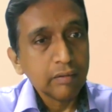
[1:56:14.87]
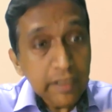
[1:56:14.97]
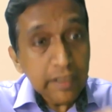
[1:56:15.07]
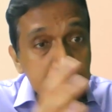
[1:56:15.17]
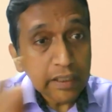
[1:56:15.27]

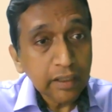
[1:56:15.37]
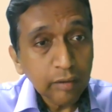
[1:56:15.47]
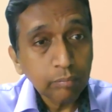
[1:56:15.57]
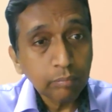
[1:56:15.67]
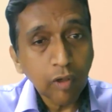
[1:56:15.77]
learning
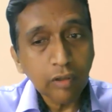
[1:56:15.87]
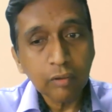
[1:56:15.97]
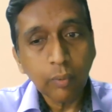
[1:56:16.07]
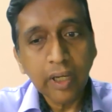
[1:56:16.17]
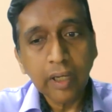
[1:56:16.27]
circle
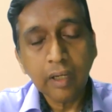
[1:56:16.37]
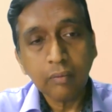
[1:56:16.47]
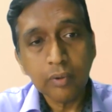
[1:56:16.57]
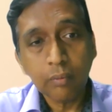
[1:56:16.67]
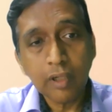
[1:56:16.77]
model where
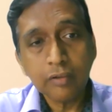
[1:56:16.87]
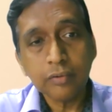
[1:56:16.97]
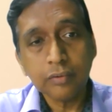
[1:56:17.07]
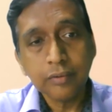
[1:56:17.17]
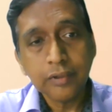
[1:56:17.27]
we want
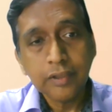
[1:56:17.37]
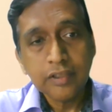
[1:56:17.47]
to